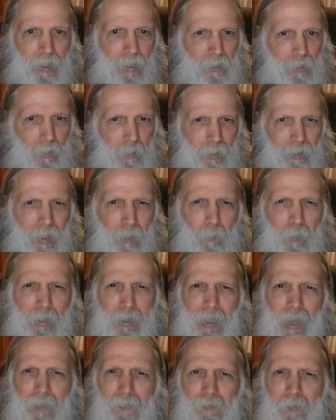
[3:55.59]
So your
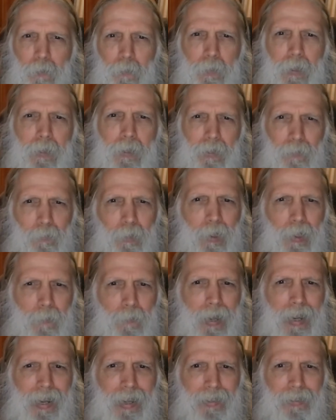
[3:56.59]
numbers have to be pretty
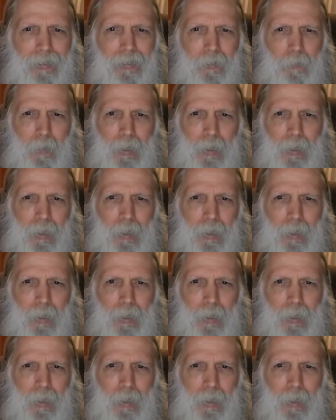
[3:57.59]
bad to